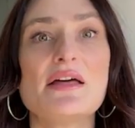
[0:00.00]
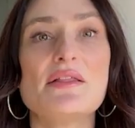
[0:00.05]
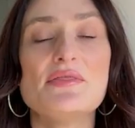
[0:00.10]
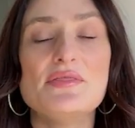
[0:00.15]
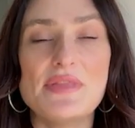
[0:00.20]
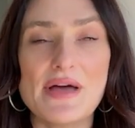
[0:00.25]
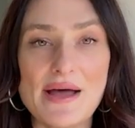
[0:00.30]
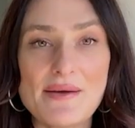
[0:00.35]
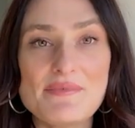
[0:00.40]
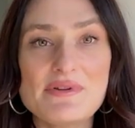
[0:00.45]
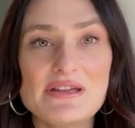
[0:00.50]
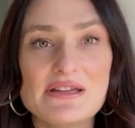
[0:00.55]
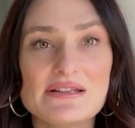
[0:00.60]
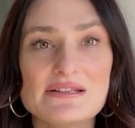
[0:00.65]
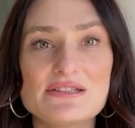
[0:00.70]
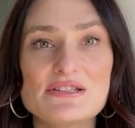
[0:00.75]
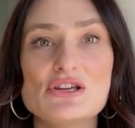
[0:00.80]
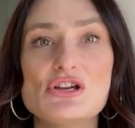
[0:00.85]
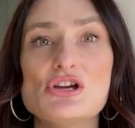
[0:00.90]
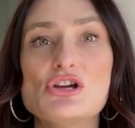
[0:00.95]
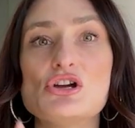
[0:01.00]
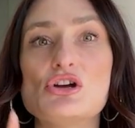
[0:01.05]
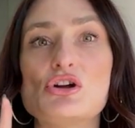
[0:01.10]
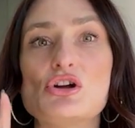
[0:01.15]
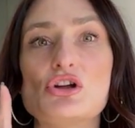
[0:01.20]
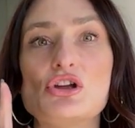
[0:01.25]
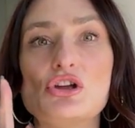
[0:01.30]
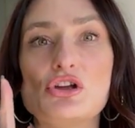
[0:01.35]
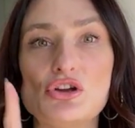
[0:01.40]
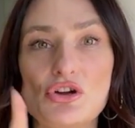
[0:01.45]
That means
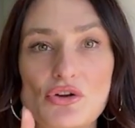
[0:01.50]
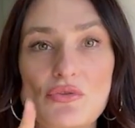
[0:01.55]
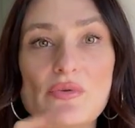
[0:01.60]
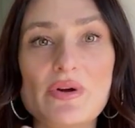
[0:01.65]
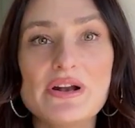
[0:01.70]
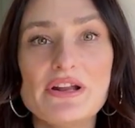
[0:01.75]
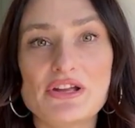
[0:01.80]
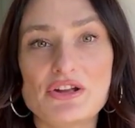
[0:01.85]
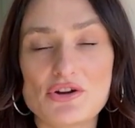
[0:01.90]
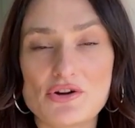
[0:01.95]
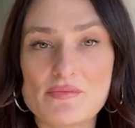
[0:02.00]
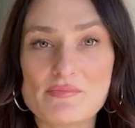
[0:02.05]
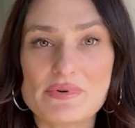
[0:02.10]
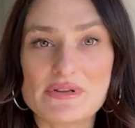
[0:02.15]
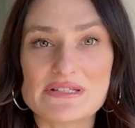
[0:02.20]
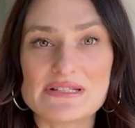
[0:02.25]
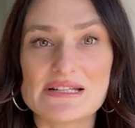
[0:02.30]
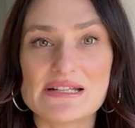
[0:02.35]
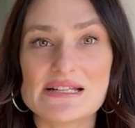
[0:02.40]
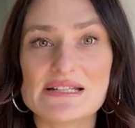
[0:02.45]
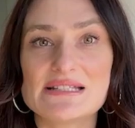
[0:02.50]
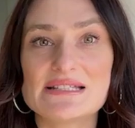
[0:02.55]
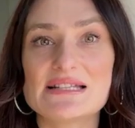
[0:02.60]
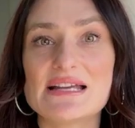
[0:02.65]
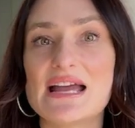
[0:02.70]
you're running your own business,